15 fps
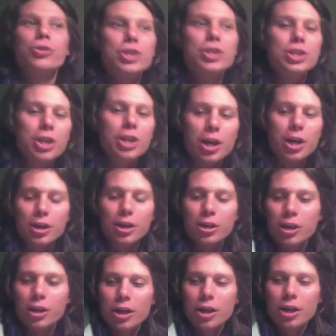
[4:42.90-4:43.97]
the
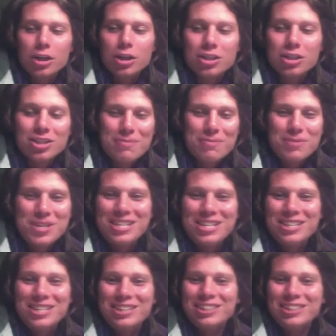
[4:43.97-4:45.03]
send me
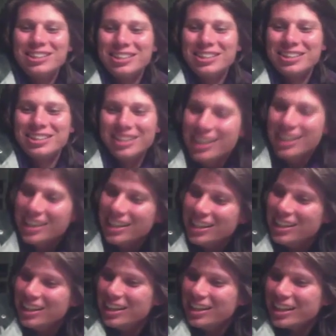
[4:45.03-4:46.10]
healing,
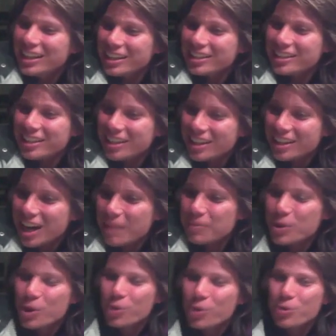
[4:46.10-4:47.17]
and I'm
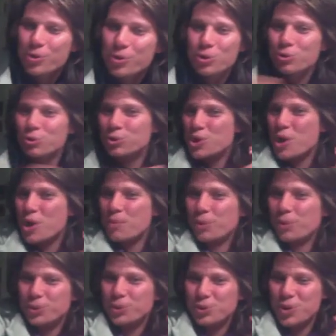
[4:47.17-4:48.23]
going through
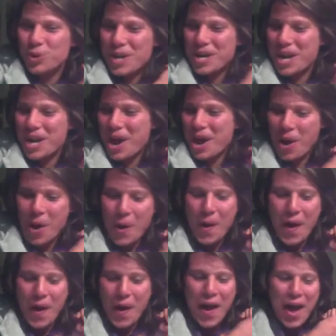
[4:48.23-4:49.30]
troubles right now.
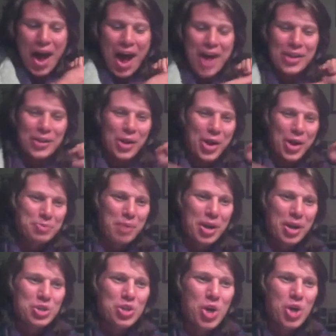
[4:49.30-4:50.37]
I lost
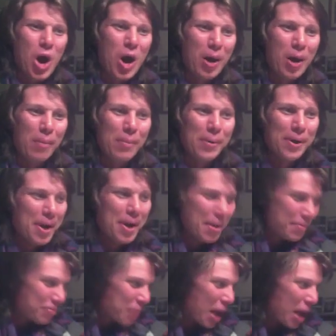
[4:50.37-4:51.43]
my job.
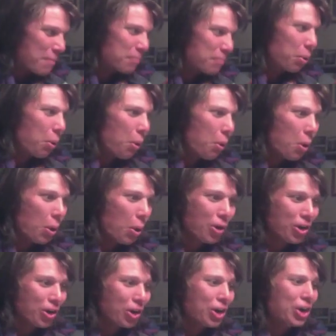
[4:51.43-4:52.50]
I'm
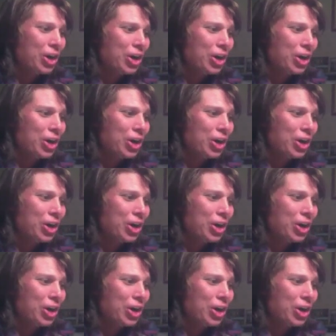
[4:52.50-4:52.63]
poor.